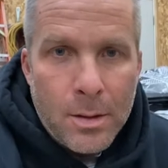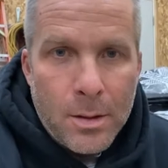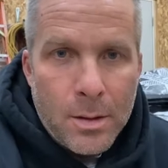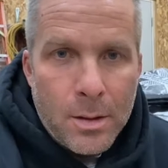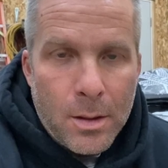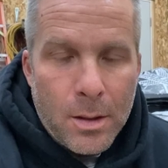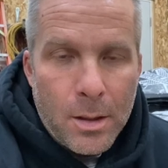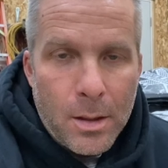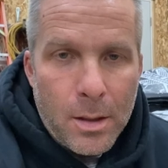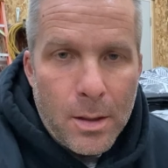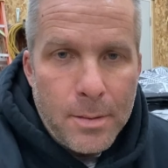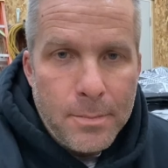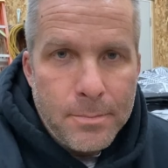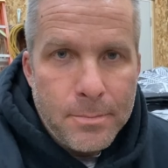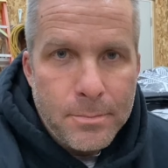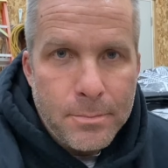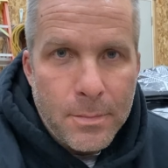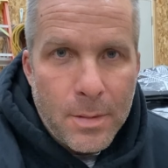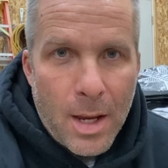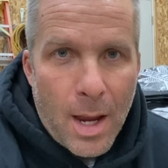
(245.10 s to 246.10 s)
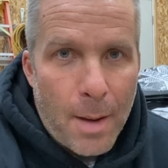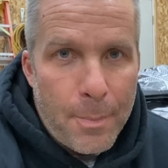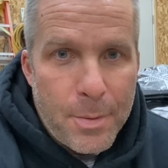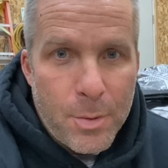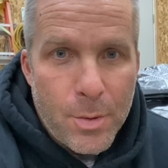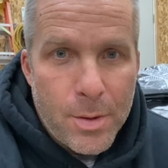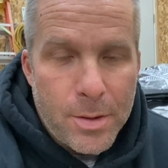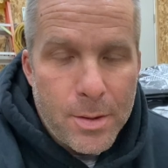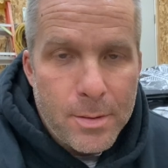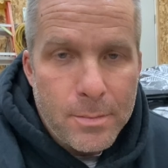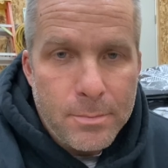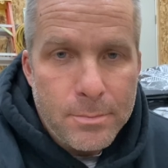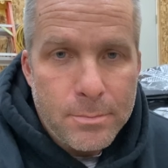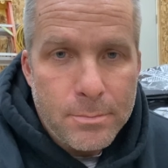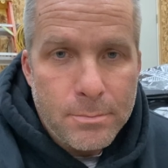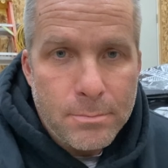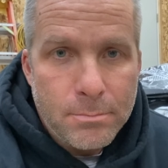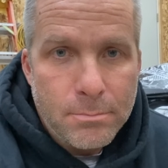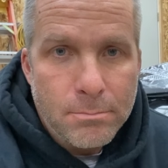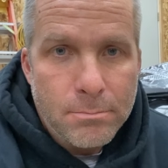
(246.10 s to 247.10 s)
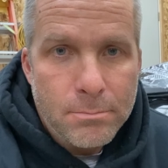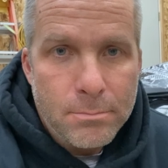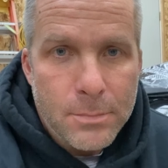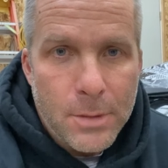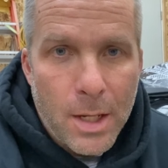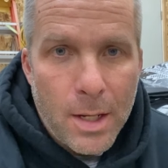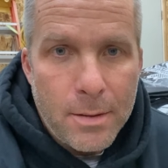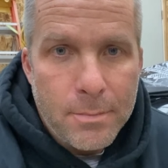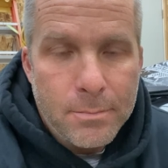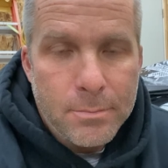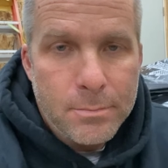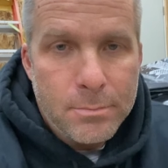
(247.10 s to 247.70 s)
Happy with it. Okay,